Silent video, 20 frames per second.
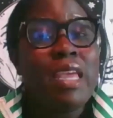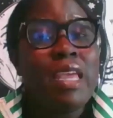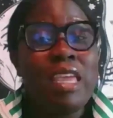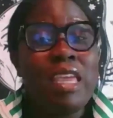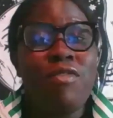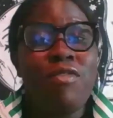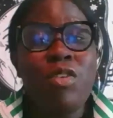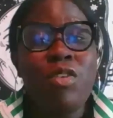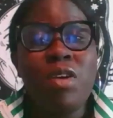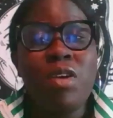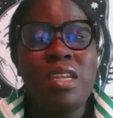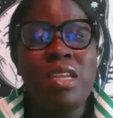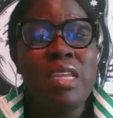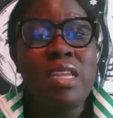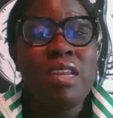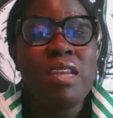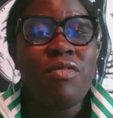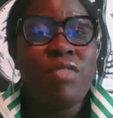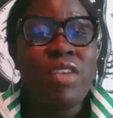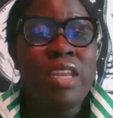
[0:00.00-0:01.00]
If you're in
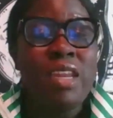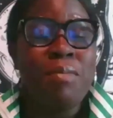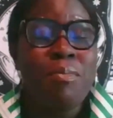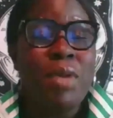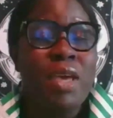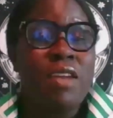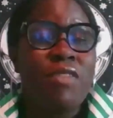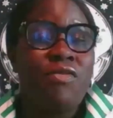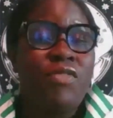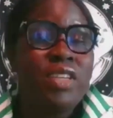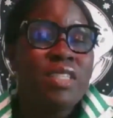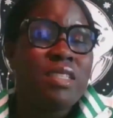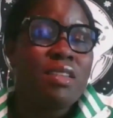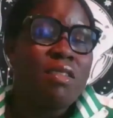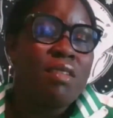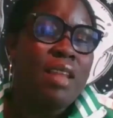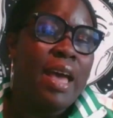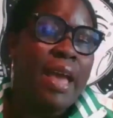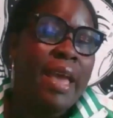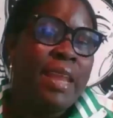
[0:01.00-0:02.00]
need of any
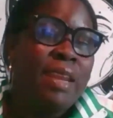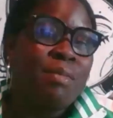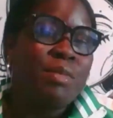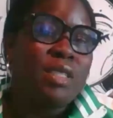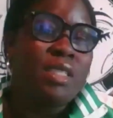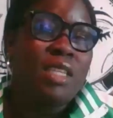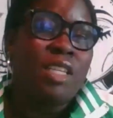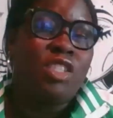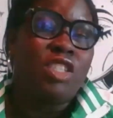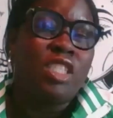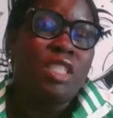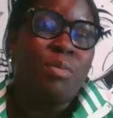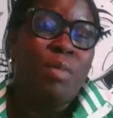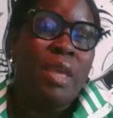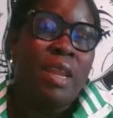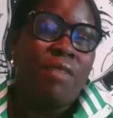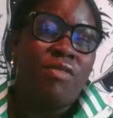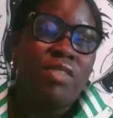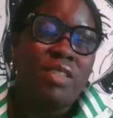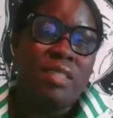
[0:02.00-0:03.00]
metaphysical items such as
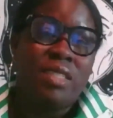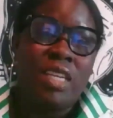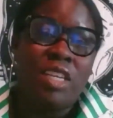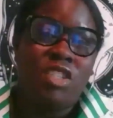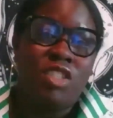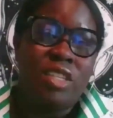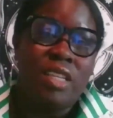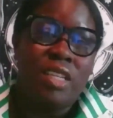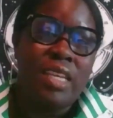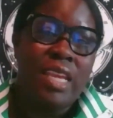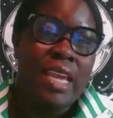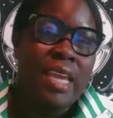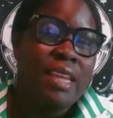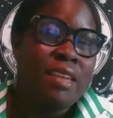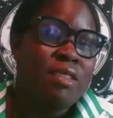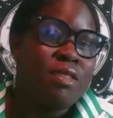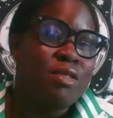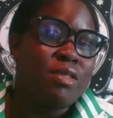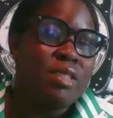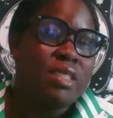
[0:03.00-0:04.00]
manifestation
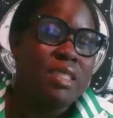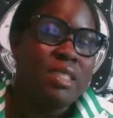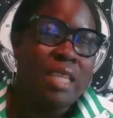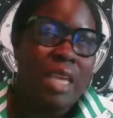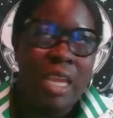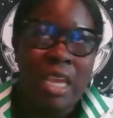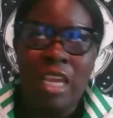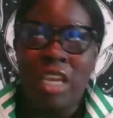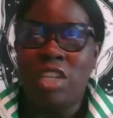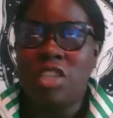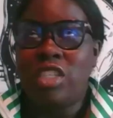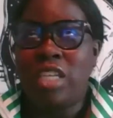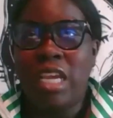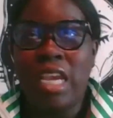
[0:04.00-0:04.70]
candles, sage,